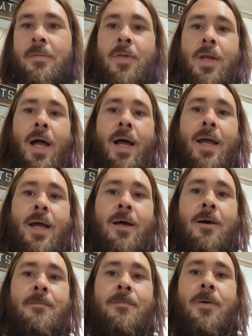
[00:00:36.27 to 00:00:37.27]
then I
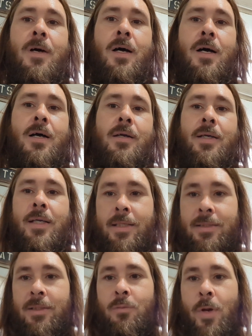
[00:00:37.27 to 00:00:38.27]
have an
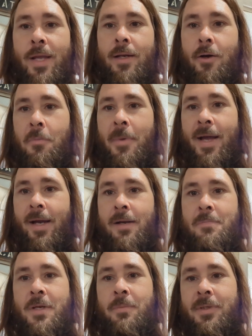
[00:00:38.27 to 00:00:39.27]
easy way to go back
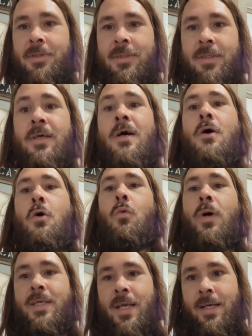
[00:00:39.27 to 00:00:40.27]
and be able to see
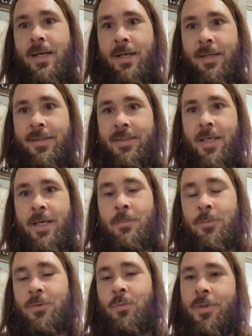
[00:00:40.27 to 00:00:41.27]
what day did I get these
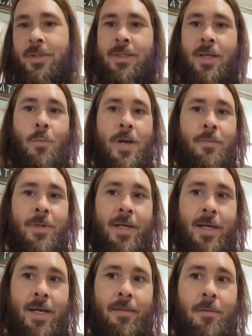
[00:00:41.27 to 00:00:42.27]
animals, what did they weigh when I
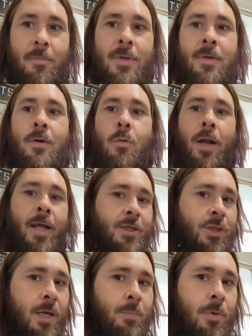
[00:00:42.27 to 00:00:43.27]
got them, what kind of
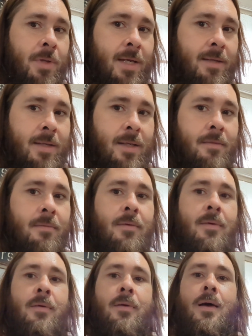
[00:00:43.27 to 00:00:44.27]
shape were they in
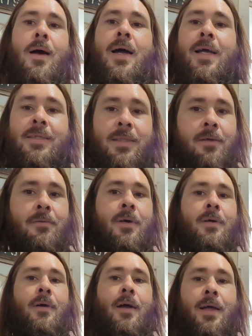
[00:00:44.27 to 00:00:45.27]
then,
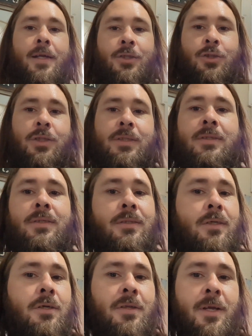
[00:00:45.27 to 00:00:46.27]
etc. And it's
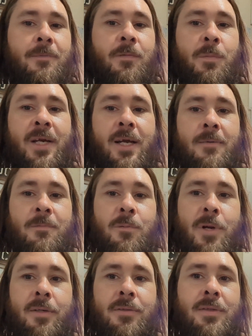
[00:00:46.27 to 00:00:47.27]
a good thing for me to have for
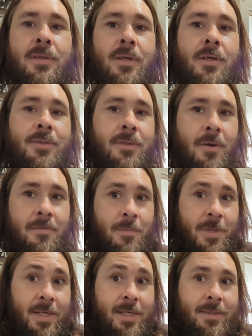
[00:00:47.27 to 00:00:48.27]
records. And then also
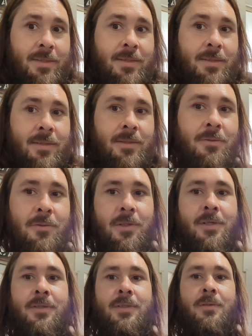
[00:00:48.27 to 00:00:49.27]
everybody gets to see the new
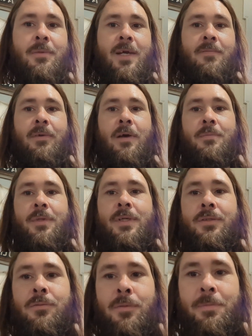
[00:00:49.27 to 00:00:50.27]
critters that we have coming
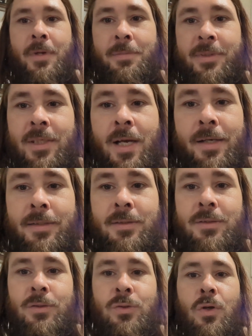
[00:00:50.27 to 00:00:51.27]
into Webbed Up Exotics.
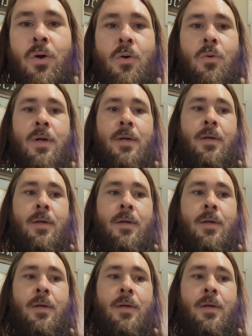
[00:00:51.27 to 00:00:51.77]
So,